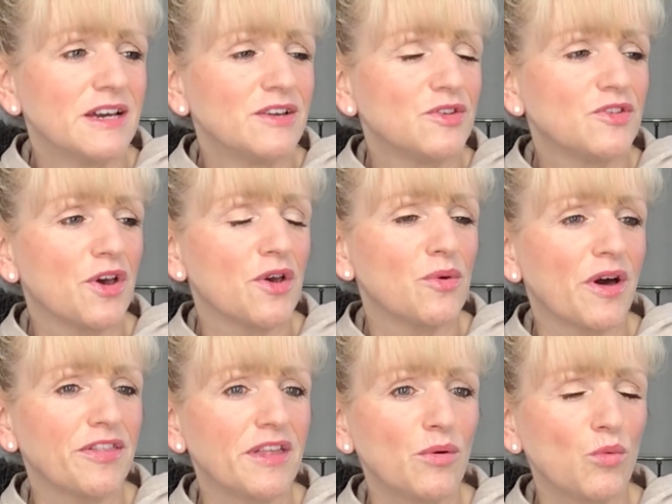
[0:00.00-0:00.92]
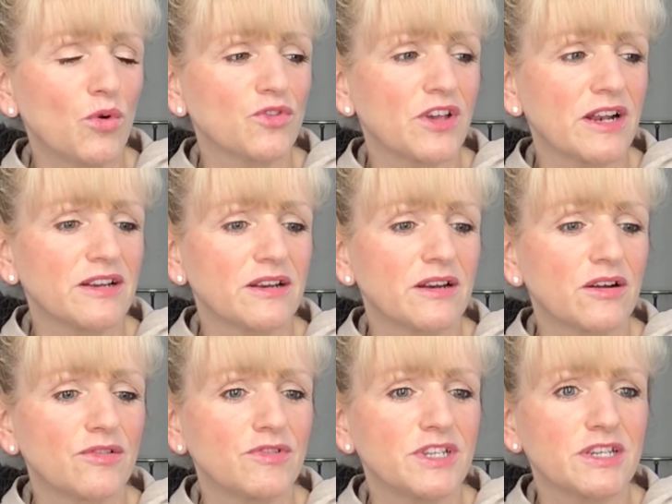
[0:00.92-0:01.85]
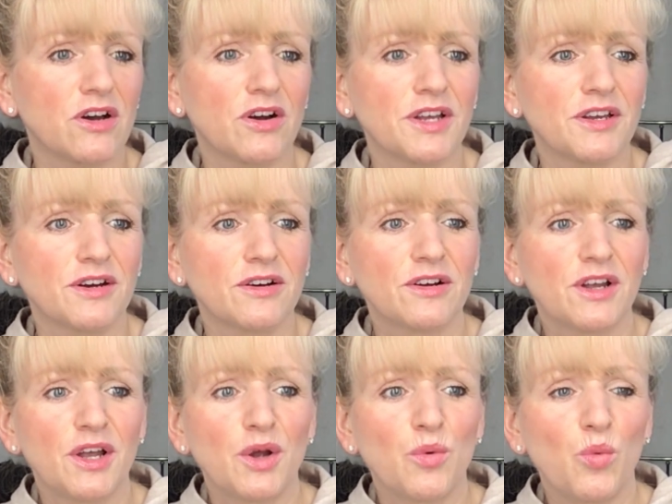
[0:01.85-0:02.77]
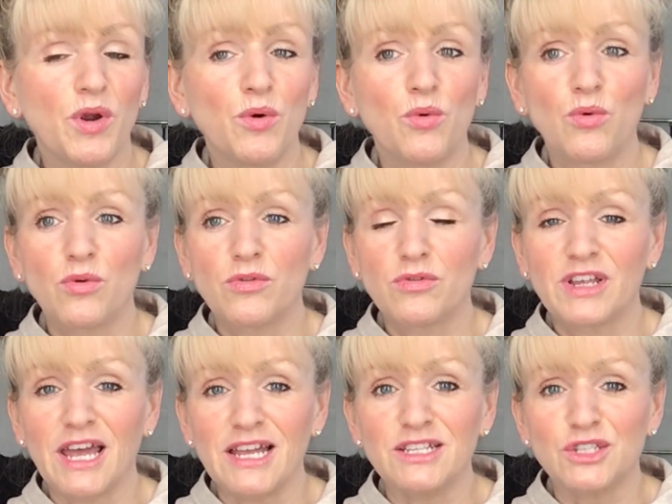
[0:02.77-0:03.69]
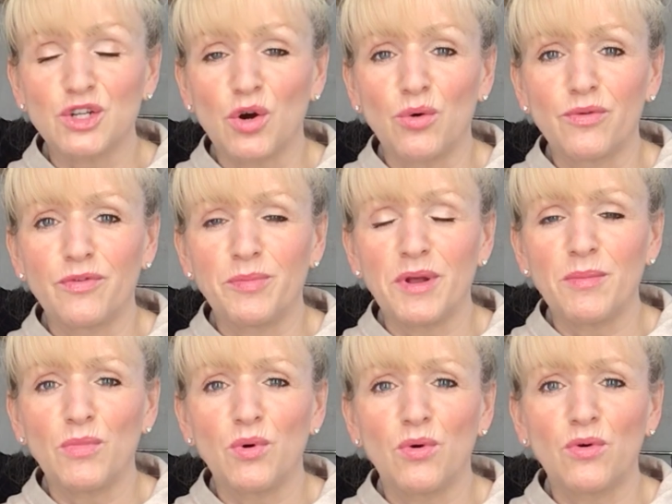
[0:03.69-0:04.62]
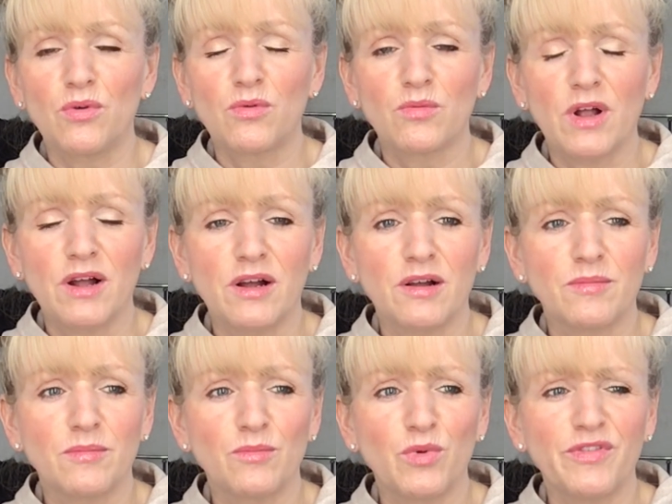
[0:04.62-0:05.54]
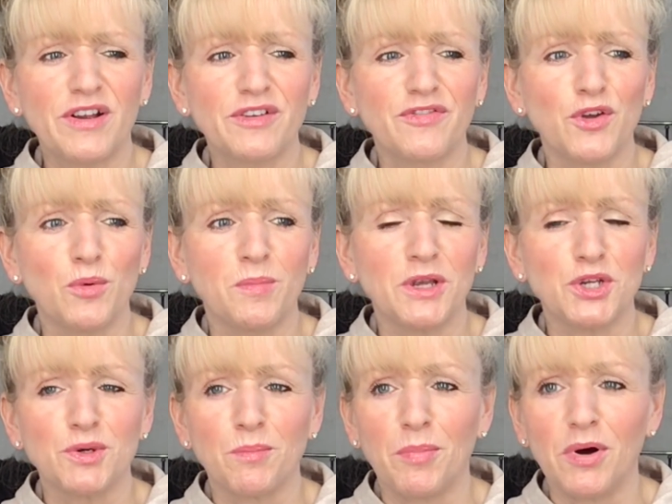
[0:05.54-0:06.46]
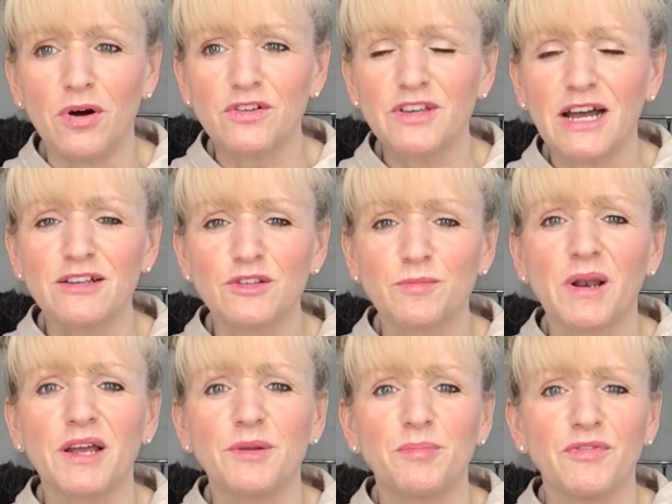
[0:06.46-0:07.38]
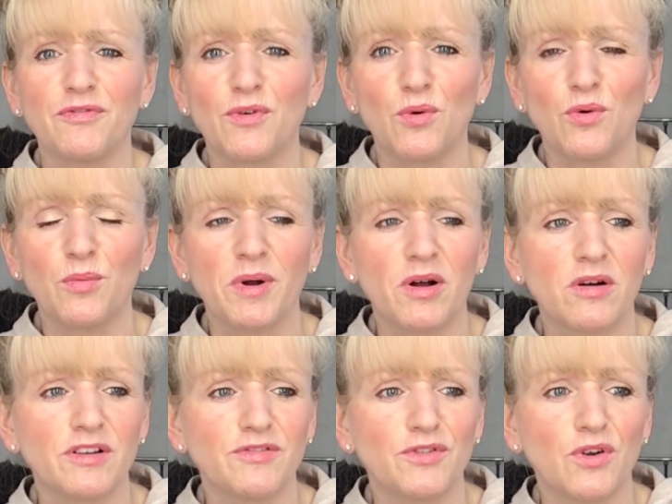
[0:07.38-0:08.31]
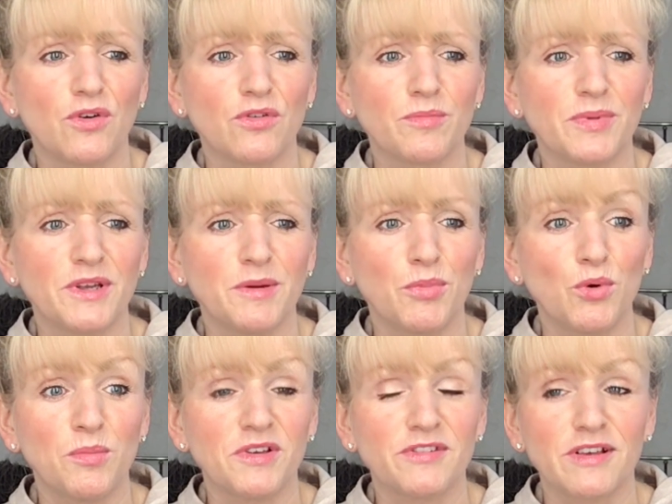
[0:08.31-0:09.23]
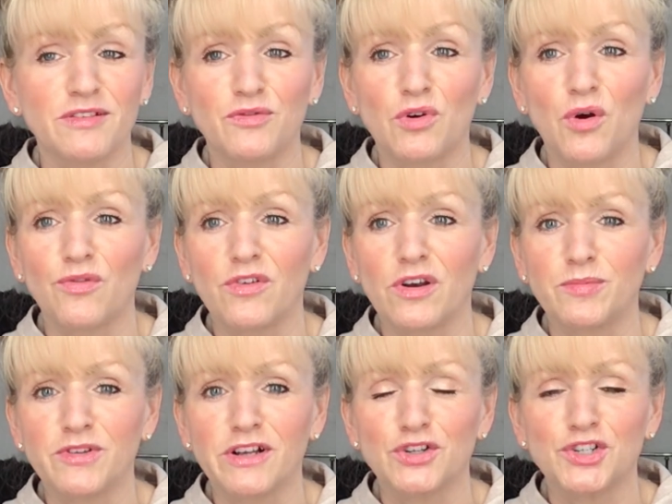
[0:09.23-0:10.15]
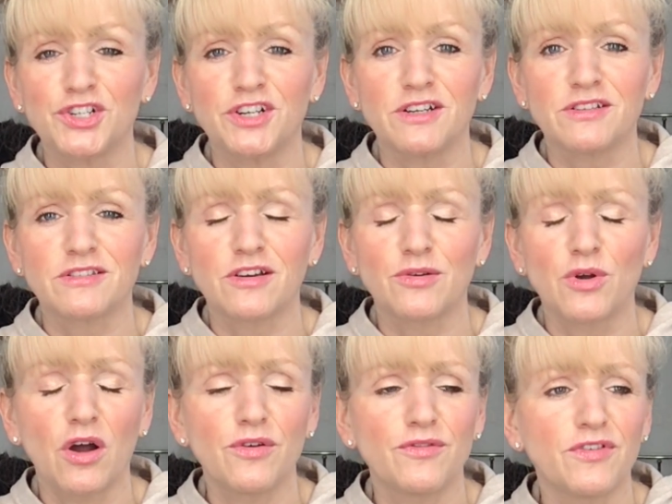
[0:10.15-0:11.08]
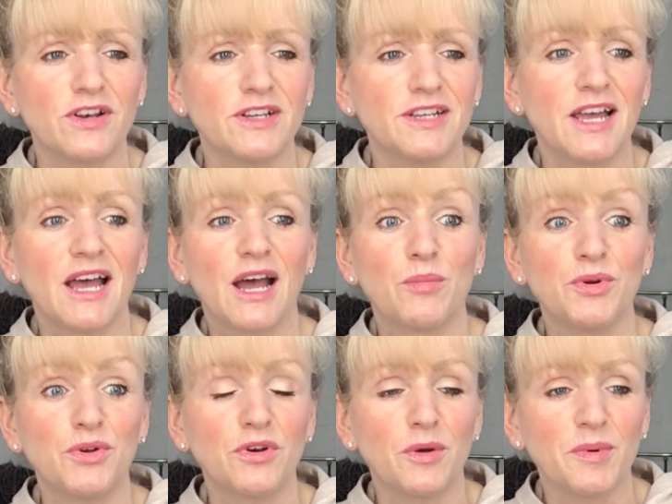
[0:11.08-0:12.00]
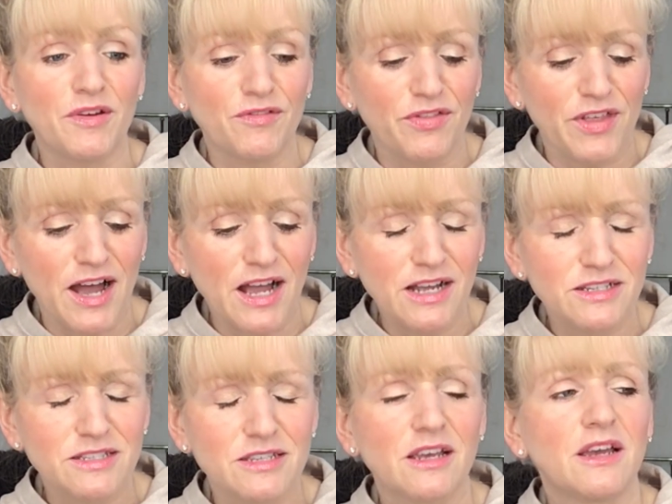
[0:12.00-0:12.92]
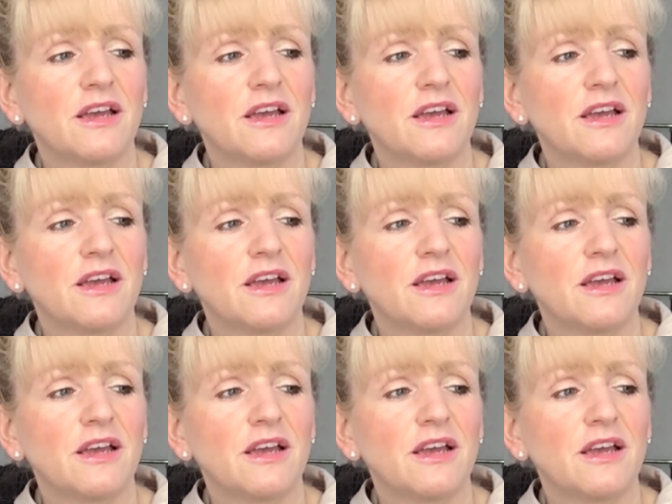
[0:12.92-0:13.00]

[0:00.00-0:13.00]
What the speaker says: So I think once Alan and I retire, we'll get into golf a bit more. We've had a few pitch and putts. Alan's played before, but I've not. But he bought me a set of golf clubs last year, so hopefully we're doing a bit of that.